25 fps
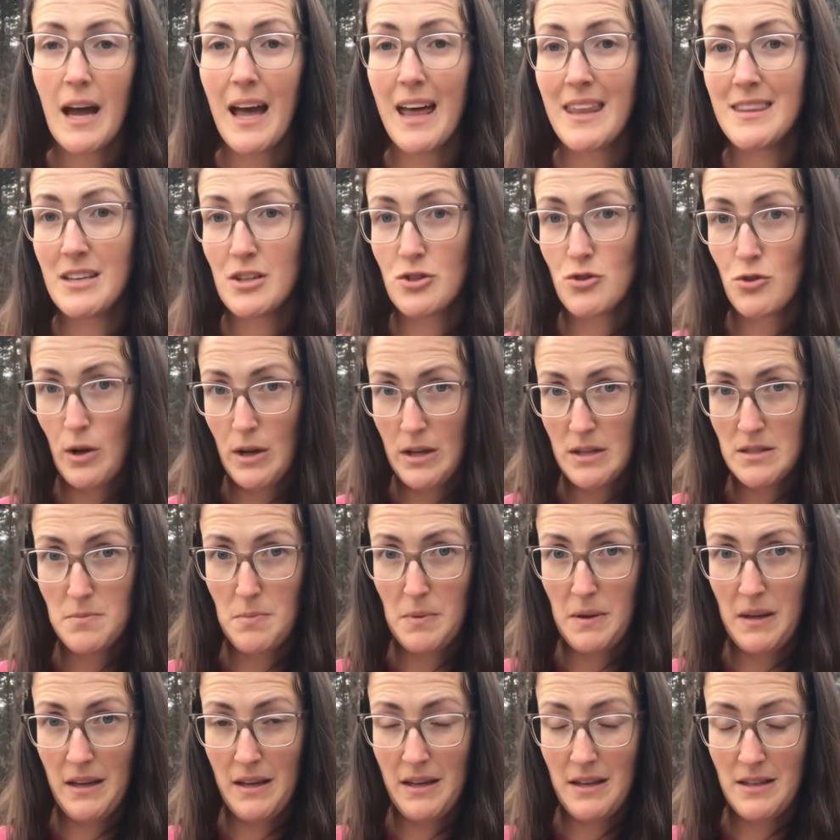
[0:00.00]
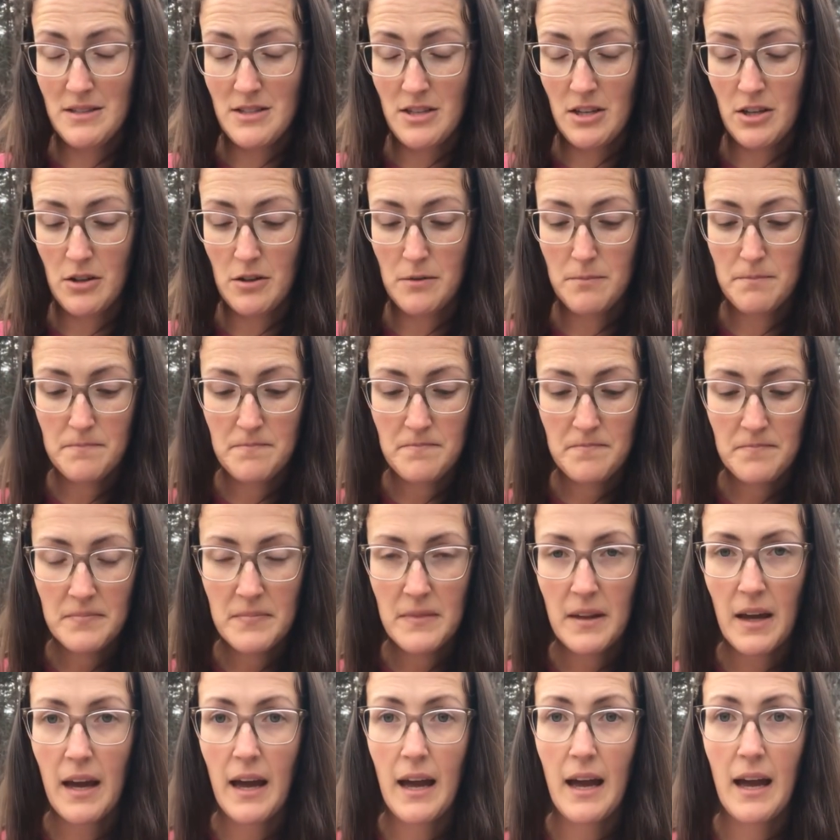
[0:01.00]
and they transplant easier,
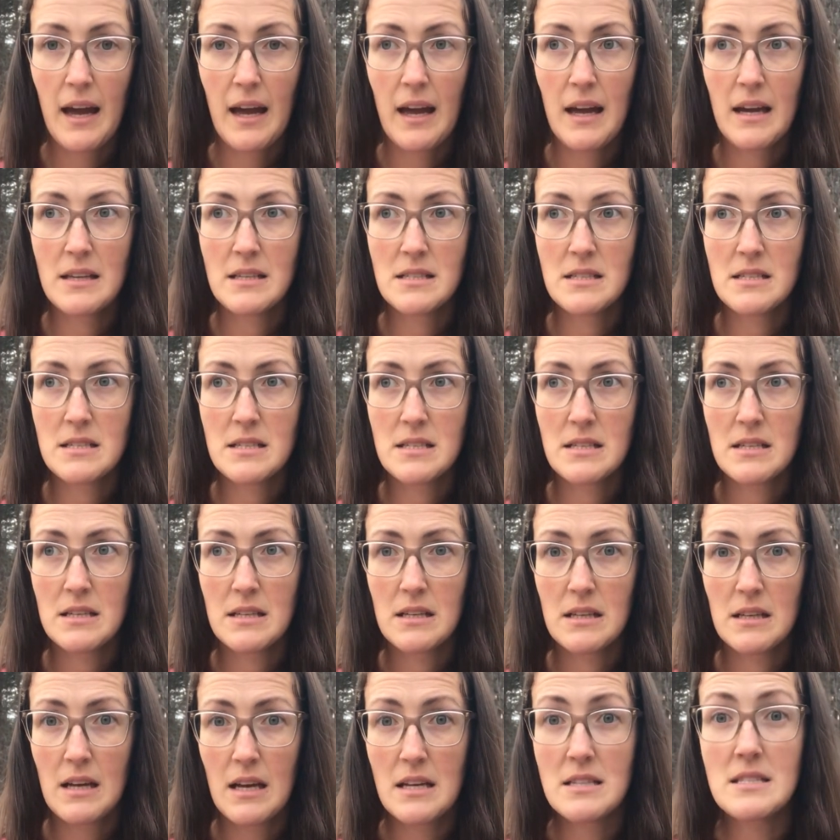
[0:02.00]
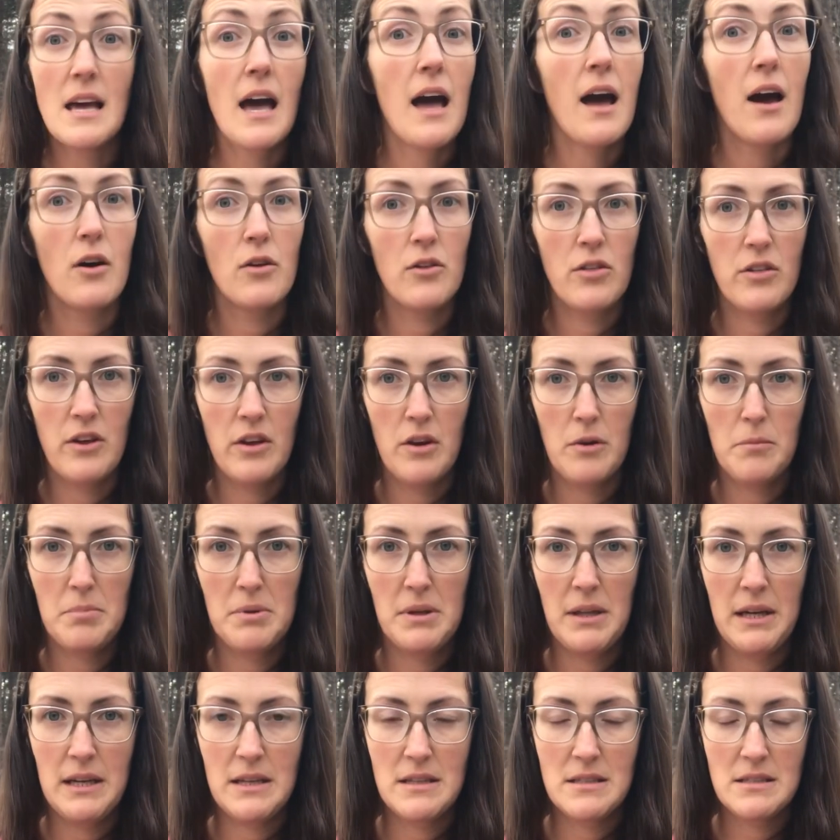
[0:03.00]
and it's a healthier
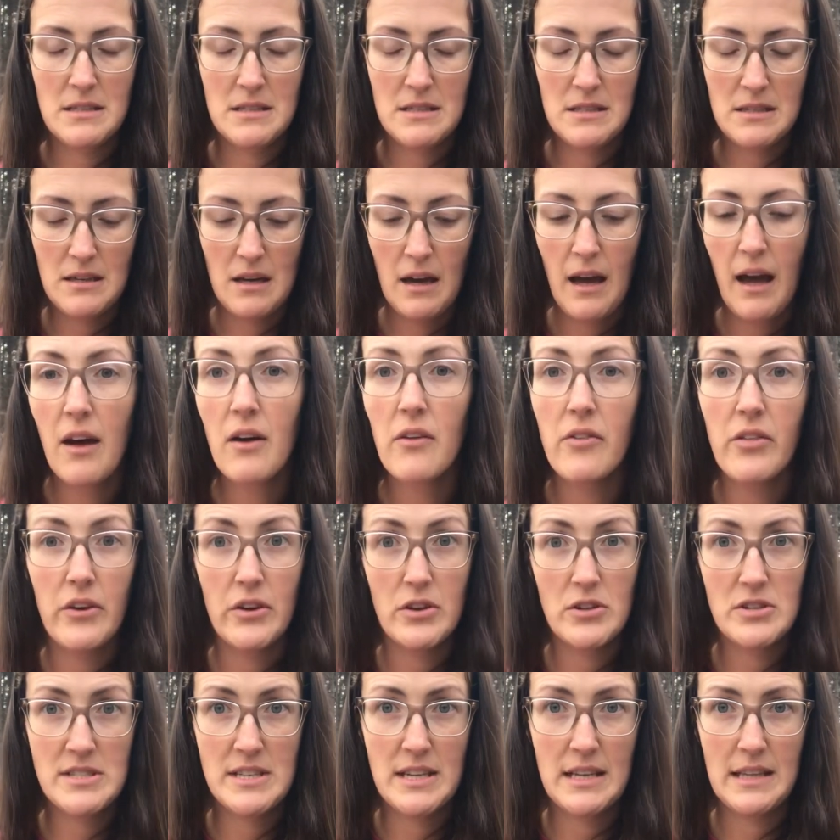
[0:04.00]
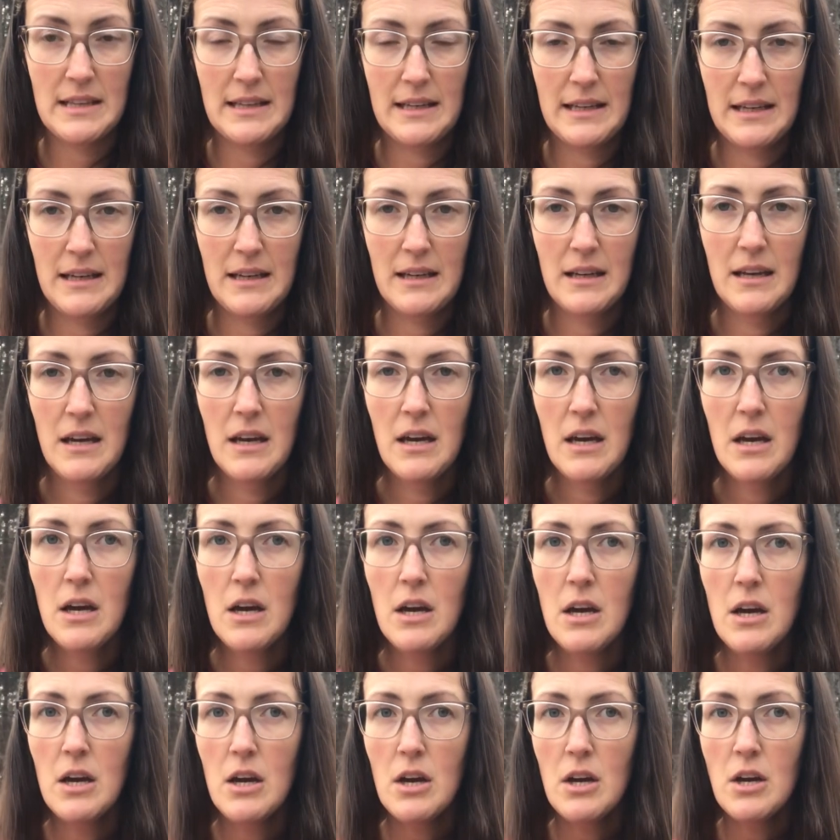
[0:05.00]
plant, a healthier seedling.
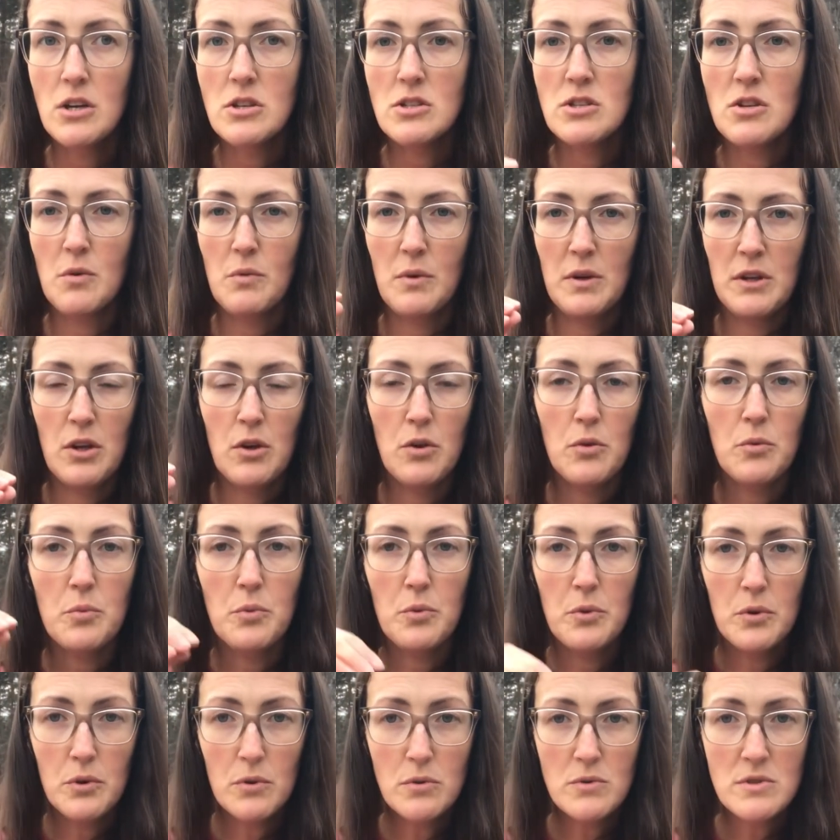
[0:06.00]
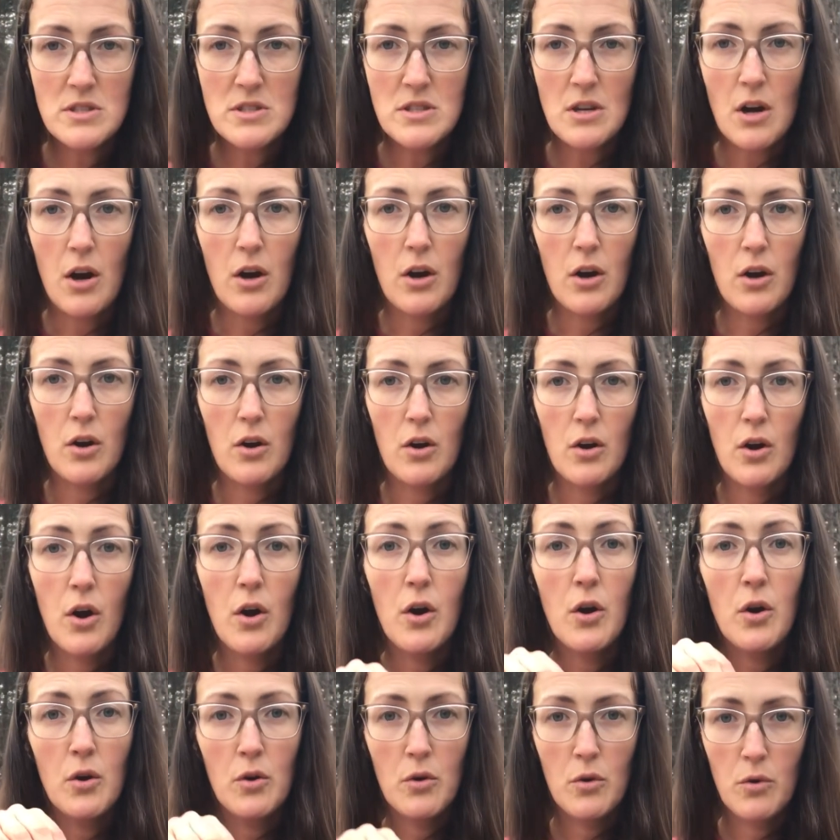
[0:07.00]
So when your roots are
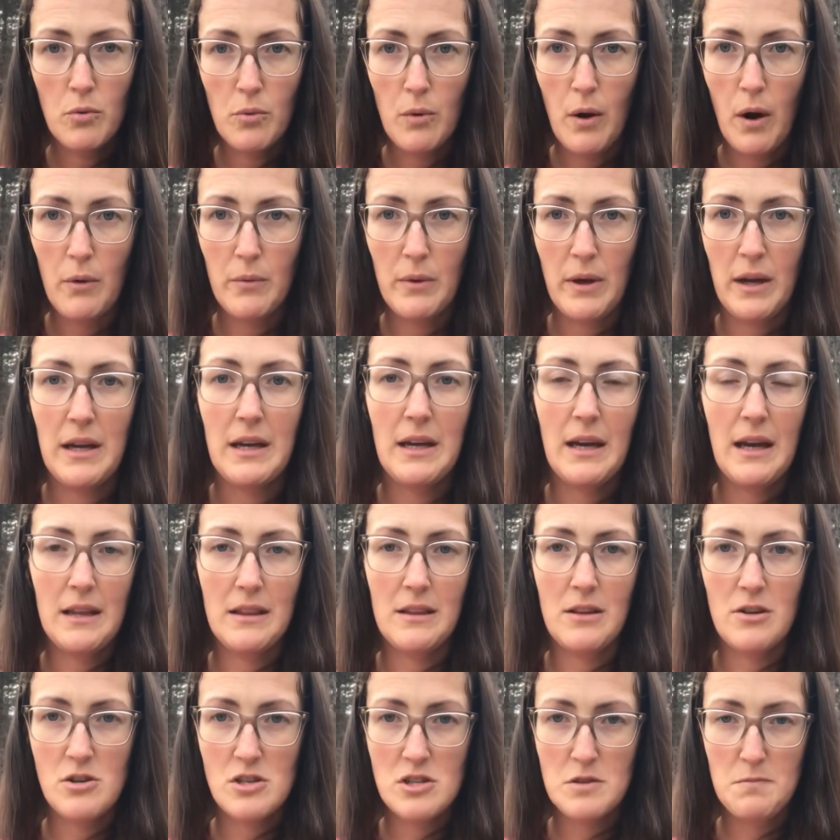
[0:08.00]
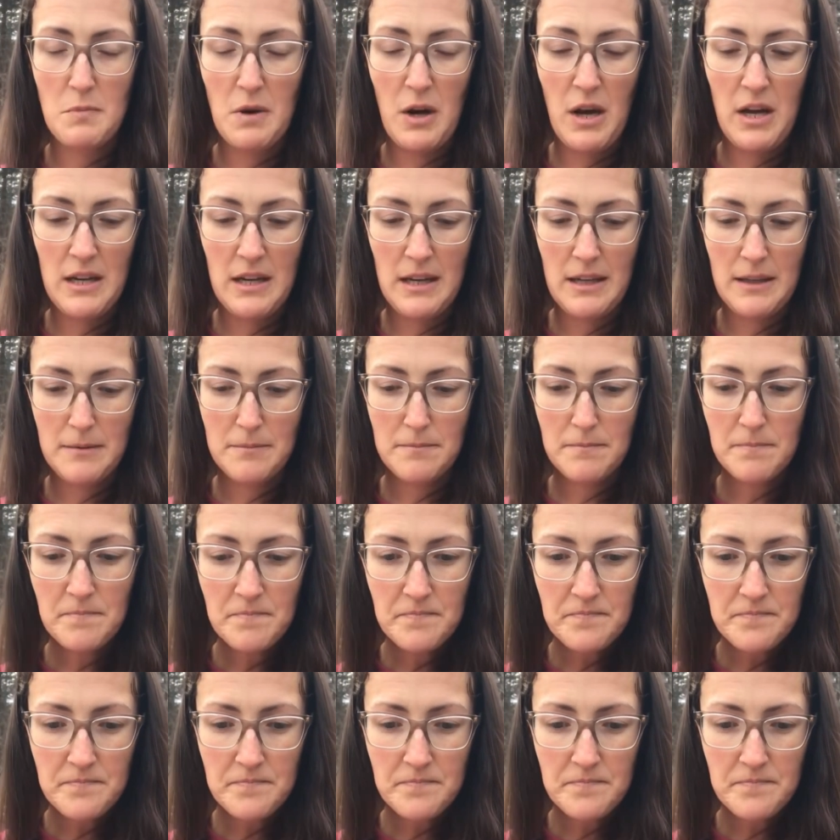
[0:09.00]
growing and they're spreading,